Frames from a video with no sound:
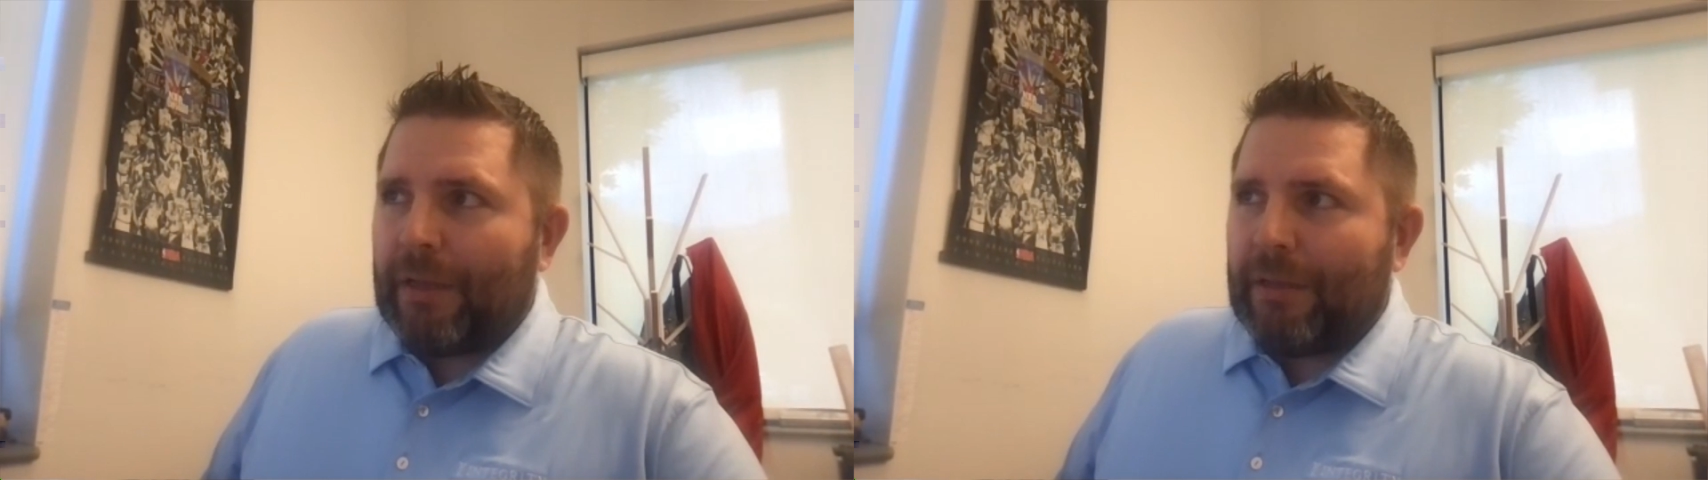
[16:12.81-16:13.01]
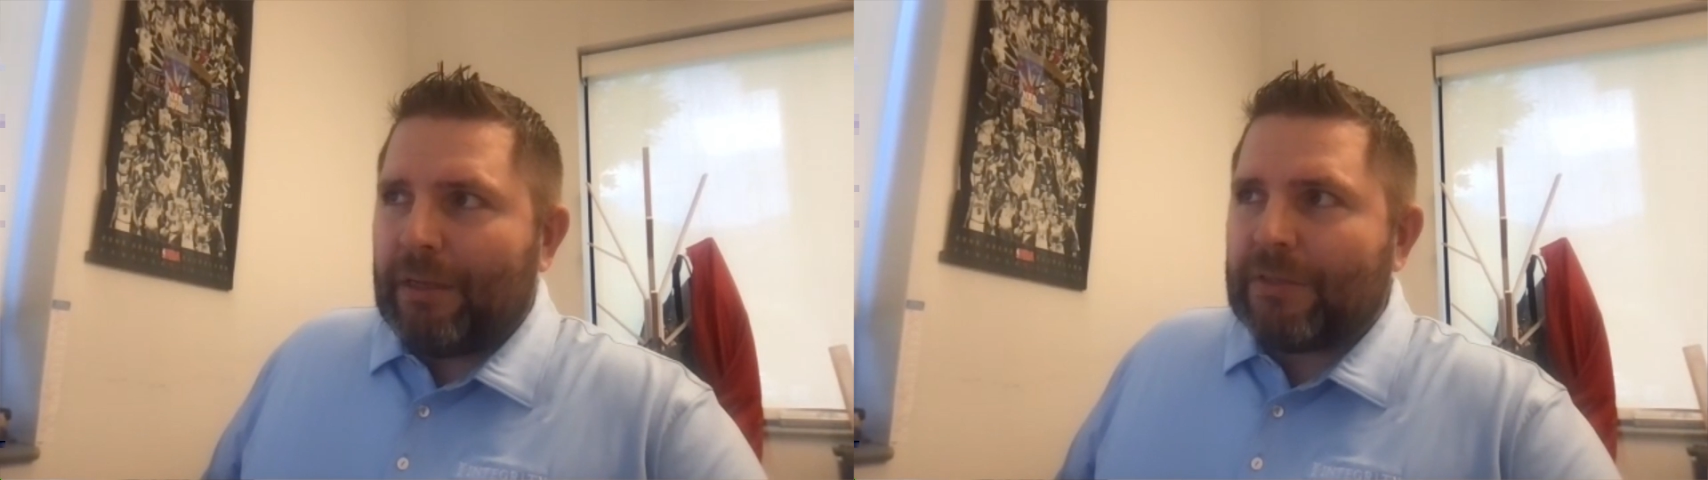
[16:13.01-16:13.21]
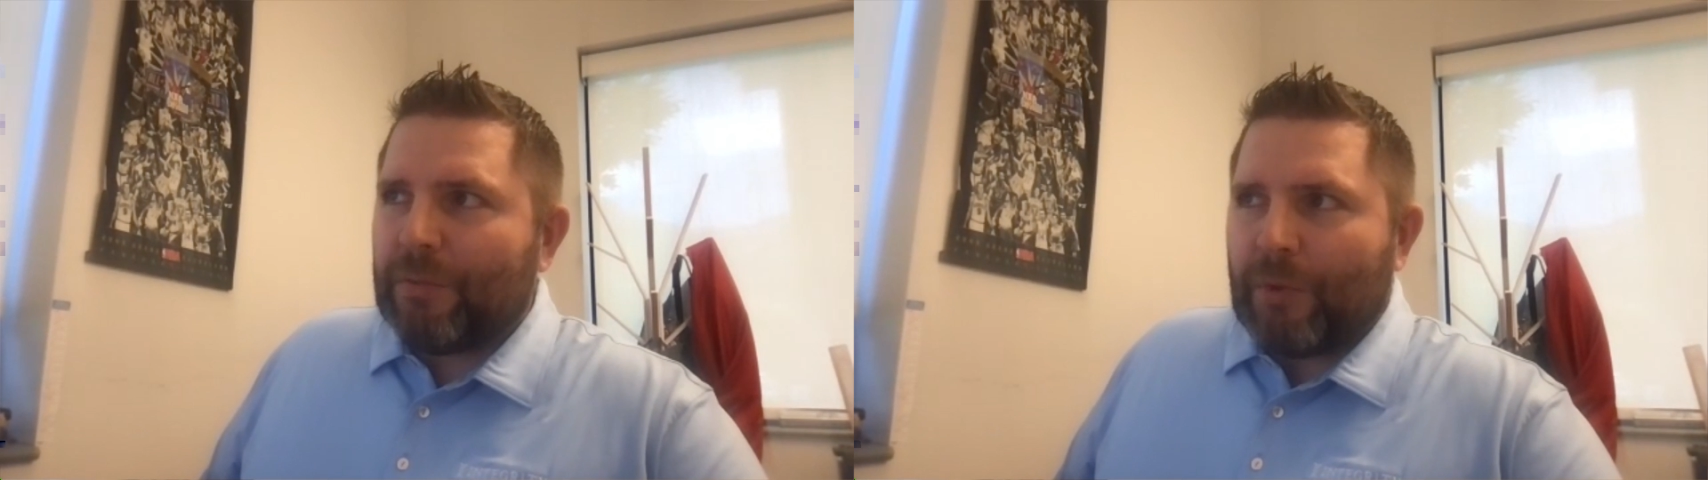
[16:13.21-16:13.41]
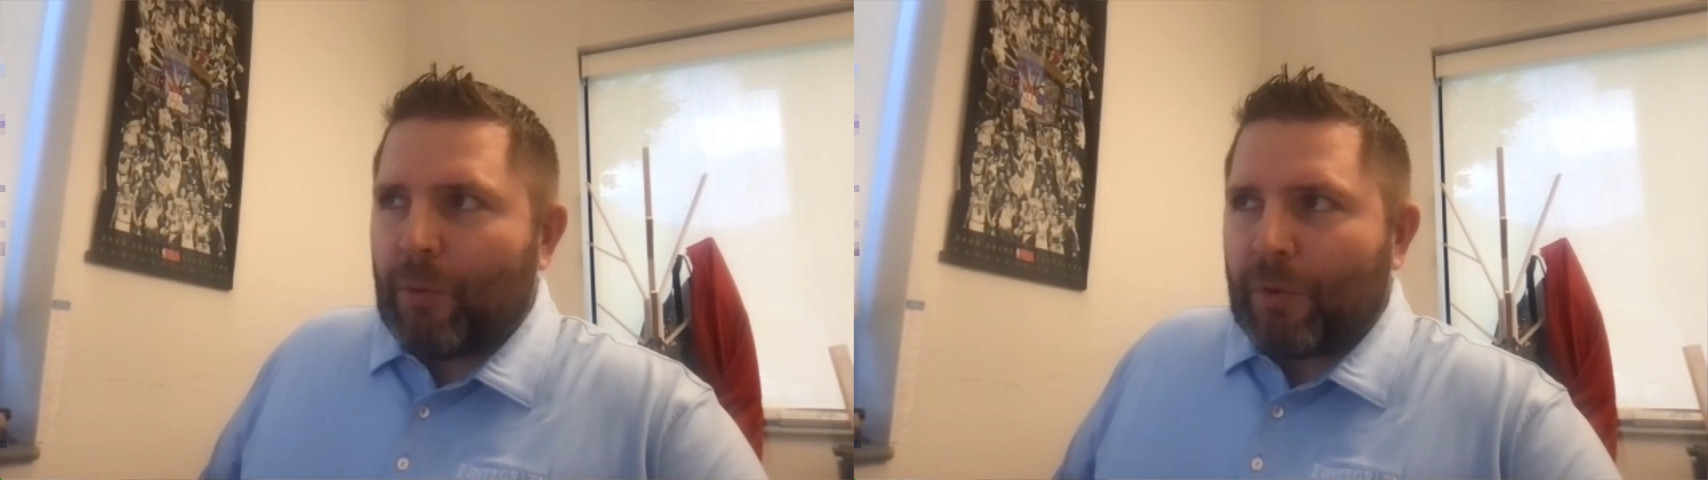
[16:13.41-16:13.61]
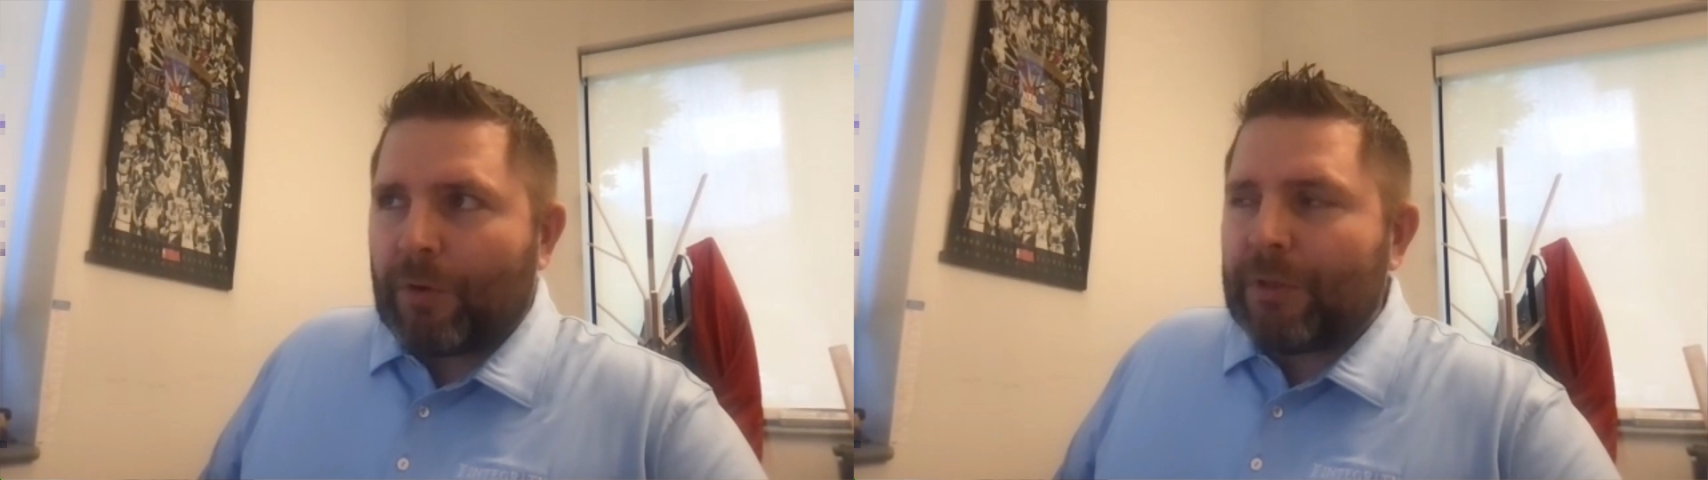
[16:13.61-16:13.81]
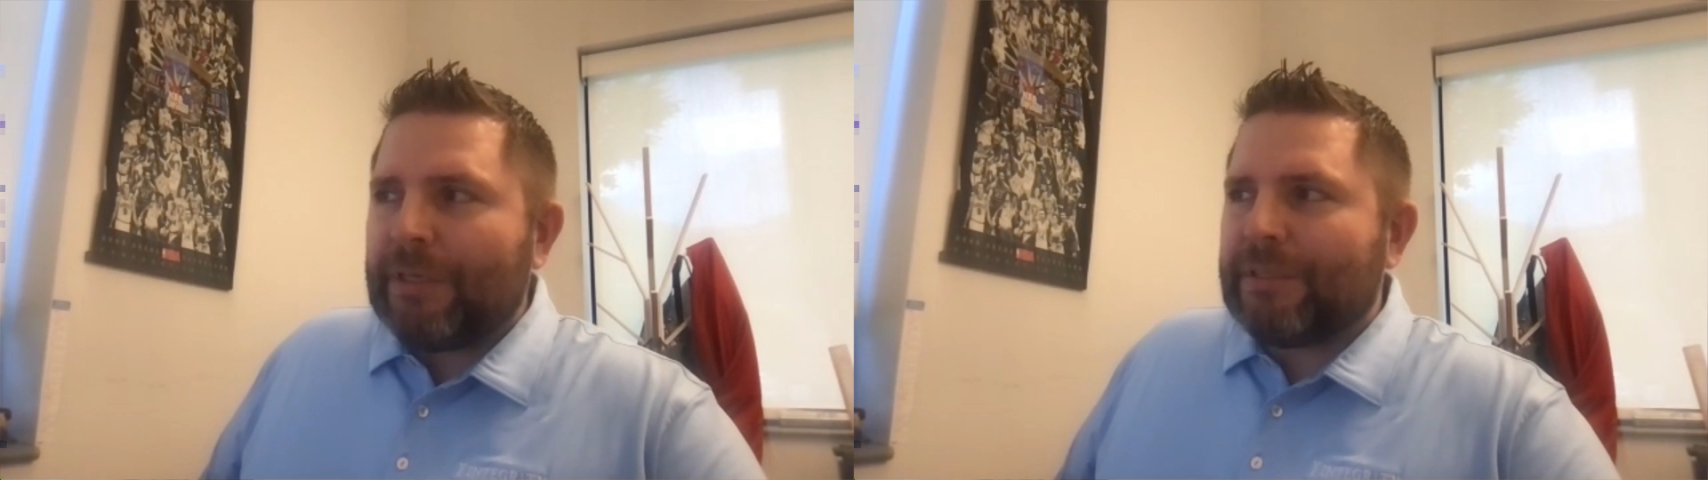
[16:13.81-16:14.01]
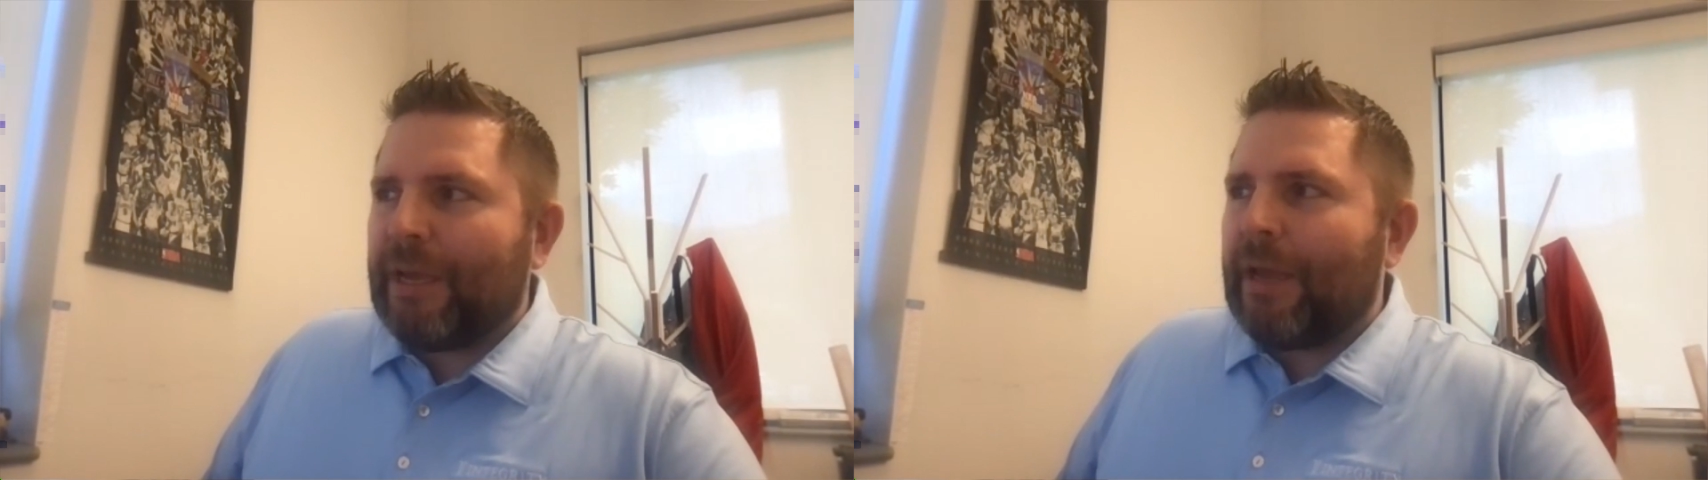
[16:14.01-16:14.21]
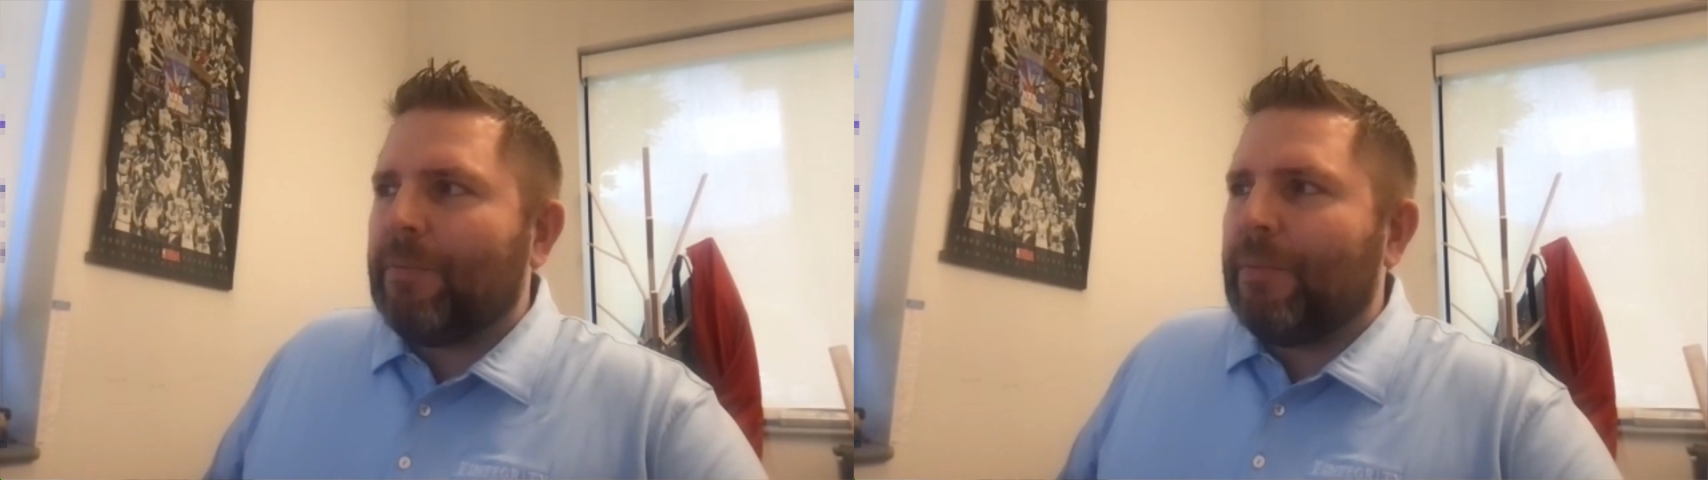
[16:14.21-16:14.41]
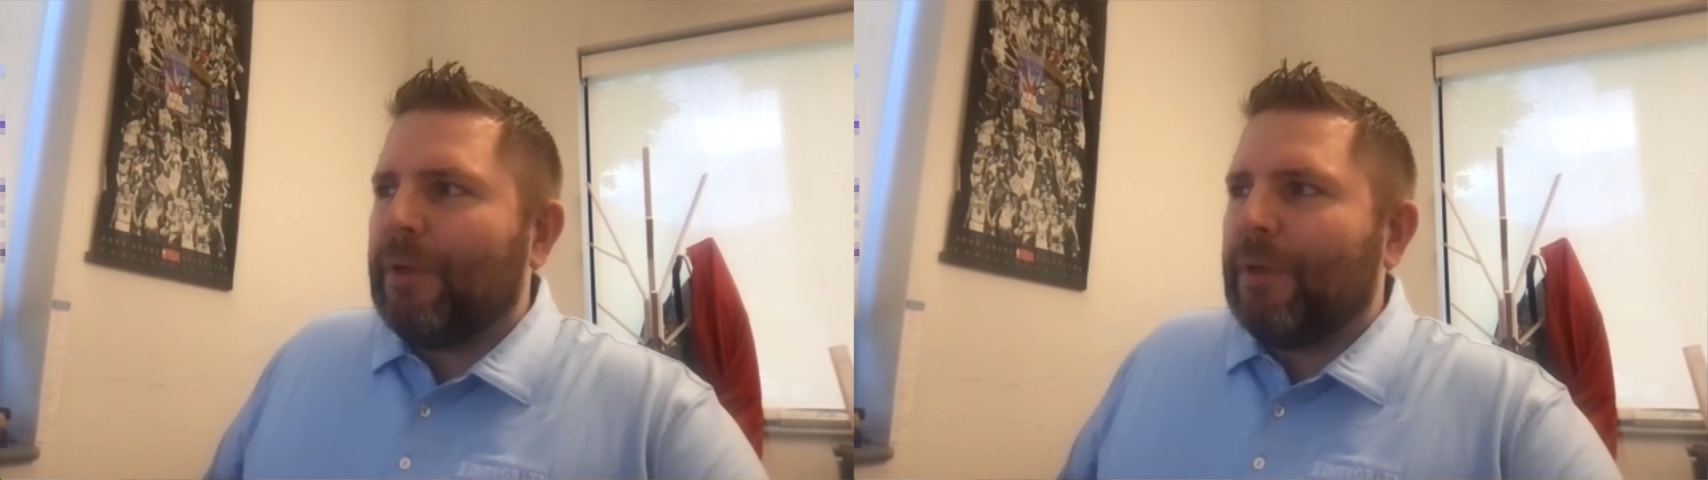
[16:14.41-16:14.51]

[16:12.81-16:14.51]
leads from the order leads tab,